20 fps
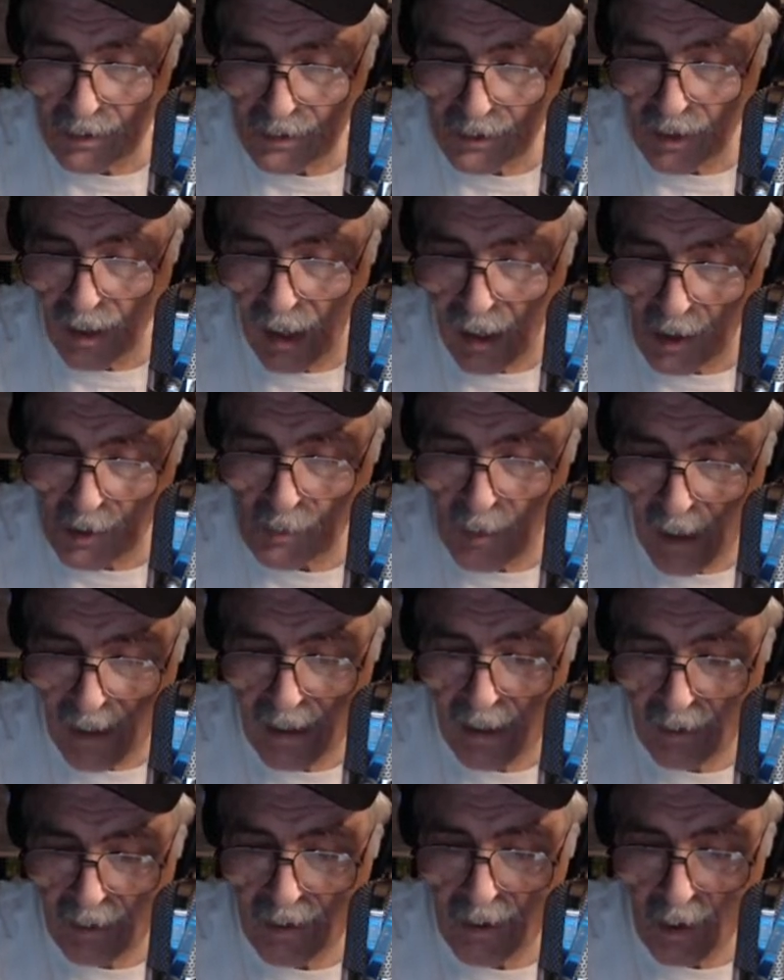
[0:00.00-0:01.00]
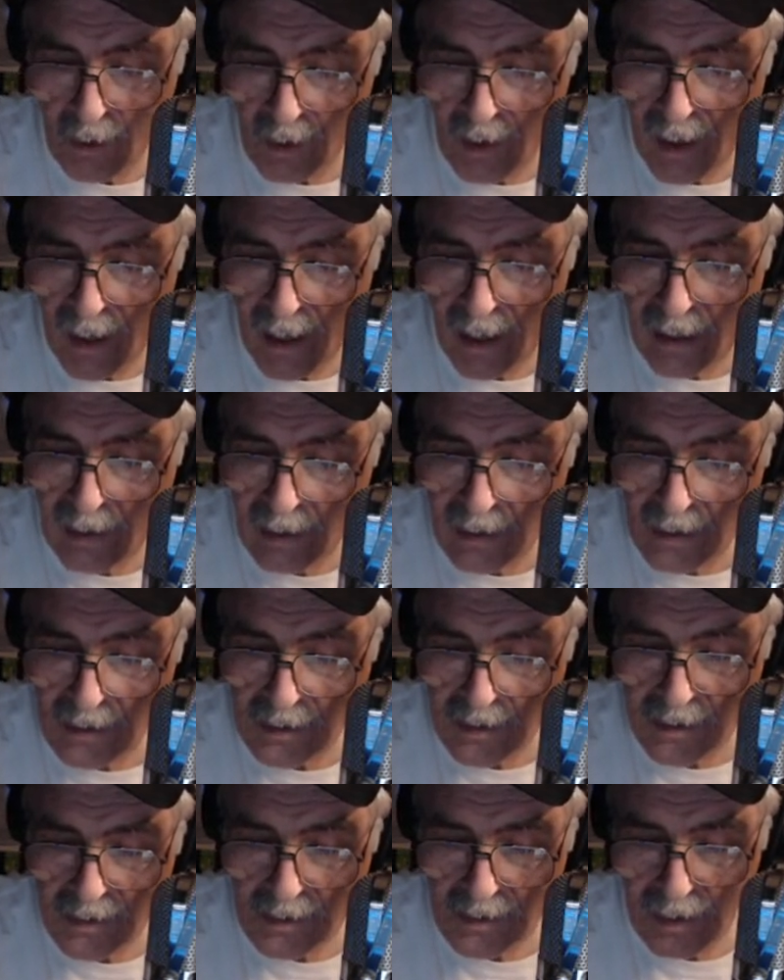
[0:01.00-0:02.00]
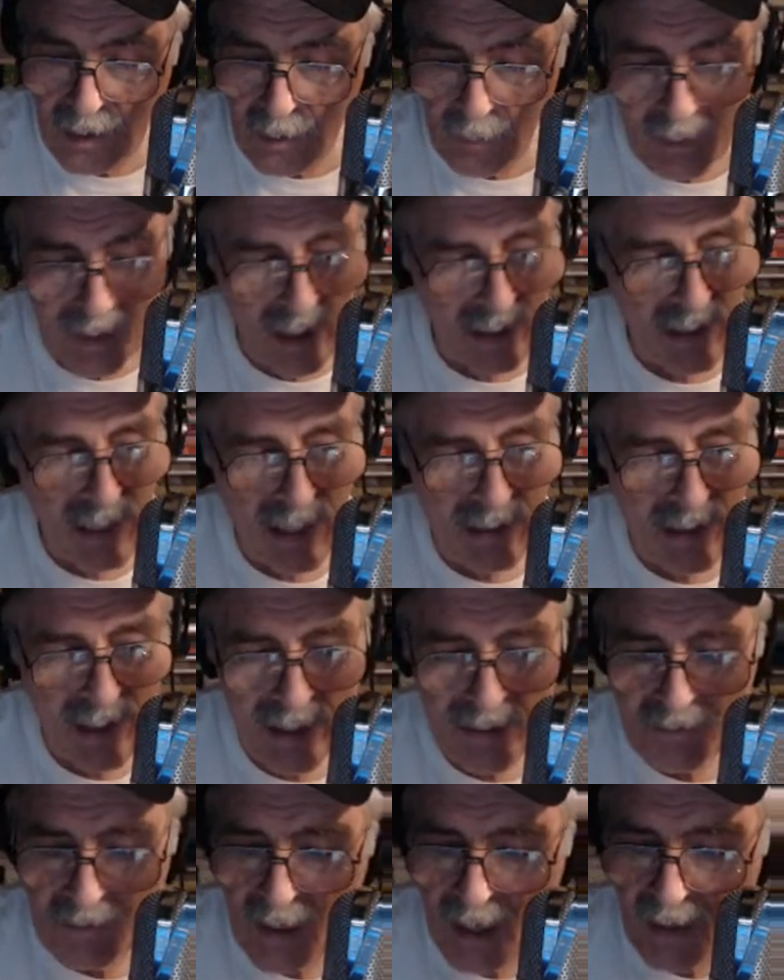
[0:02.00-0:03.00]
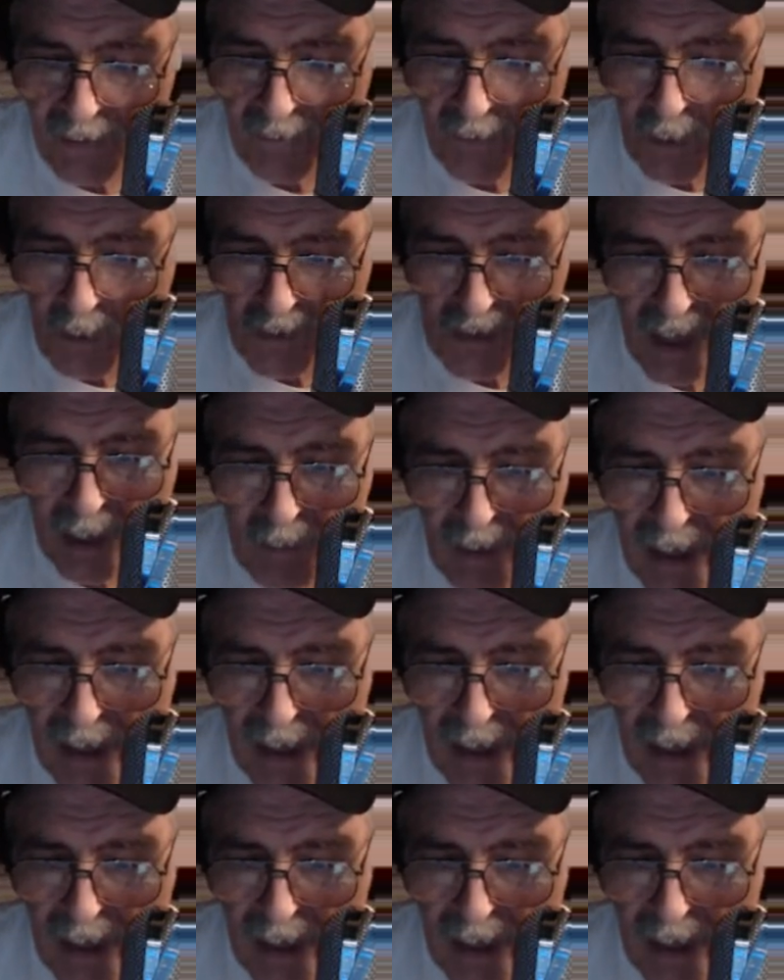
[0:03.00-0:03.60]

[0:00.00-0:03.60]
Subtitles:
Charles, but I hear you okay. I'm glad they had the headphones on, but I